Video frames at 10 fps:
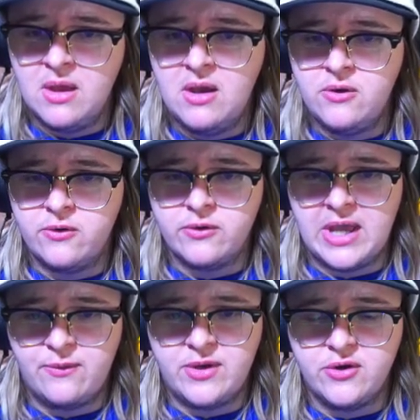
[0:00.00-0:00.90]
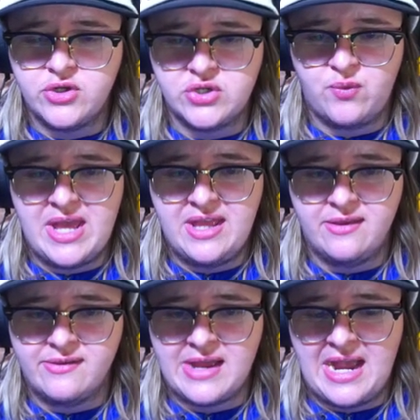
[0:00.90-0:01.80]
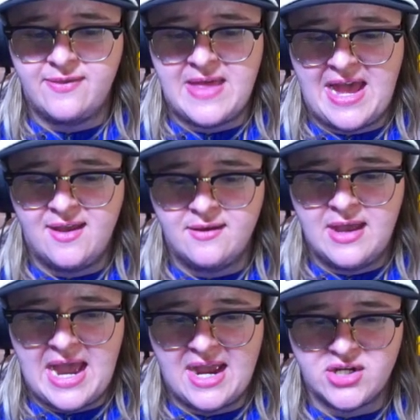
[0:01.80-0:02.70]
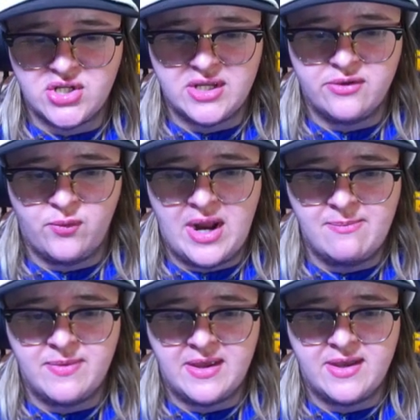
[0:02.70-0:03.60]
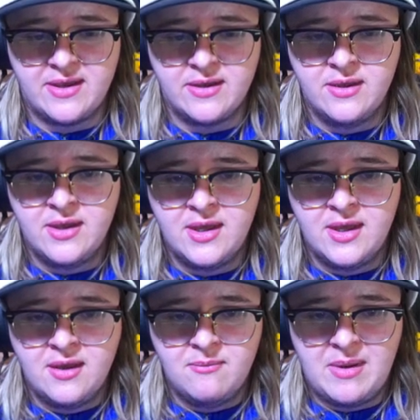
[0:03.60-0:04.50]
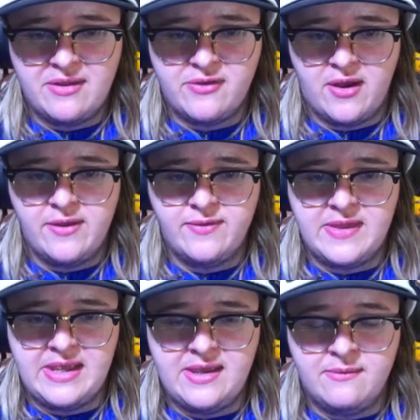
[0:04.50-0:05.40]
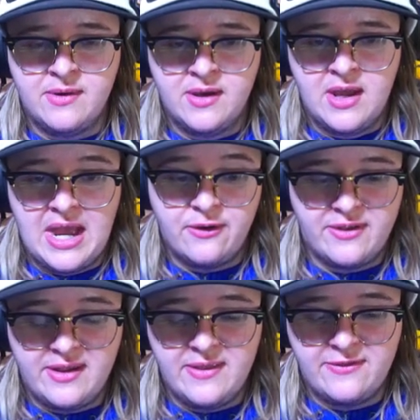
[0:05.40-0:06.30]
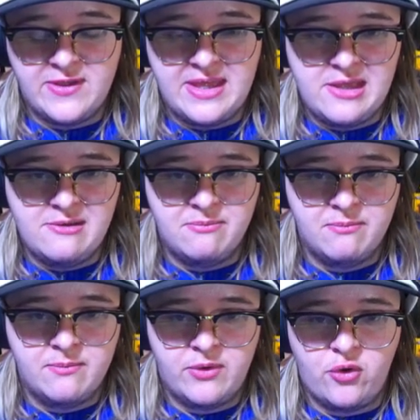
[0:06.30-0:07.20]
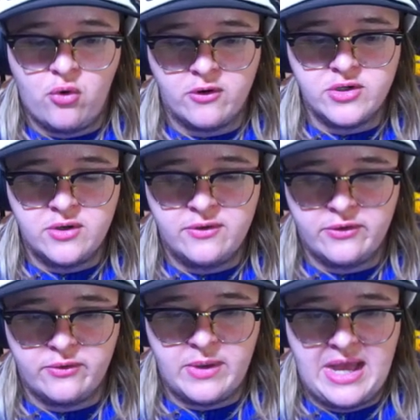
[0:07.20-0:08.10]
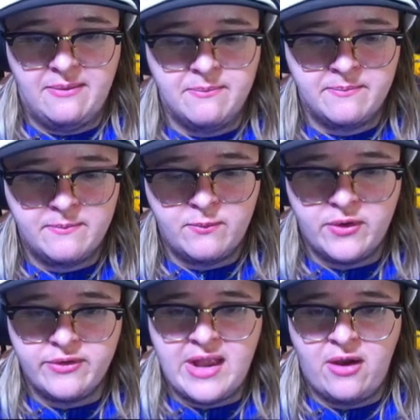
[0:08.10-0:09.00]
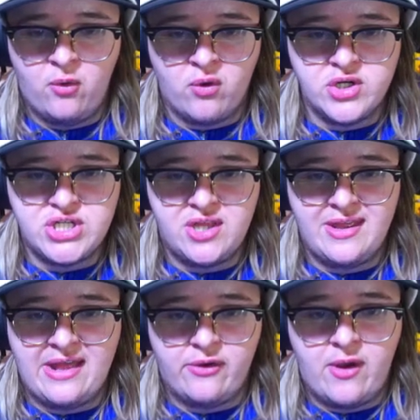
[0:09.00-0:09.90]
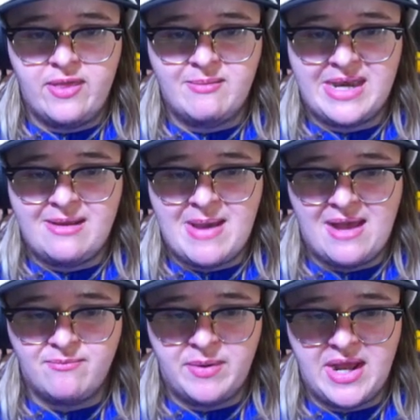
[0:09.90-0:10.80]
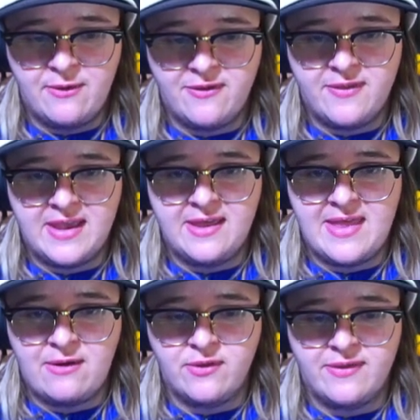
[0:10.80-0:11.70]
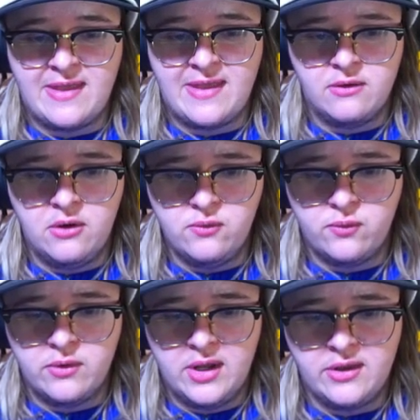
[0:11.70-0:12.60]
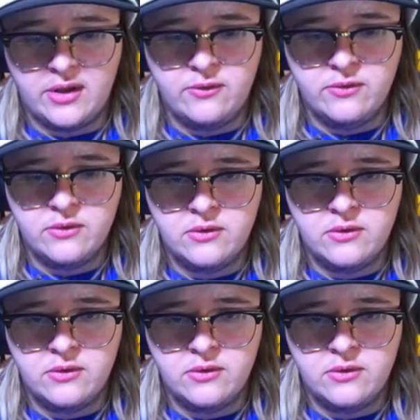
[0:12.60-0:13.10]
Oh, okay, we could have just went inside that, actually, is what I'm thinking. Based on the... I was thinking that the little orange... well, it's not orange, it's yellow on the mini-map, but I was thinking that was that... Oh, hello.